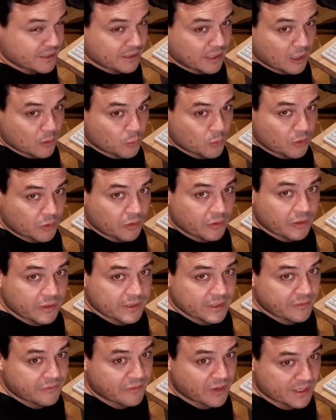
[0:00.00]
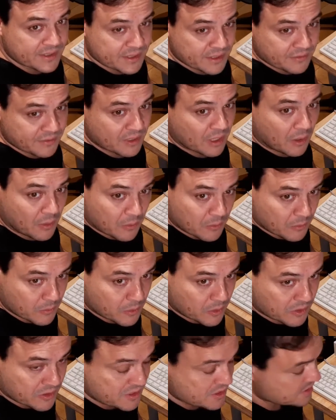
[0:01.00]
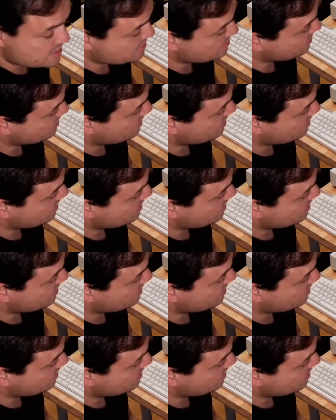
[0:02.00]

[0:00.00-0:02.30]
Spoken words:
that were defective now works,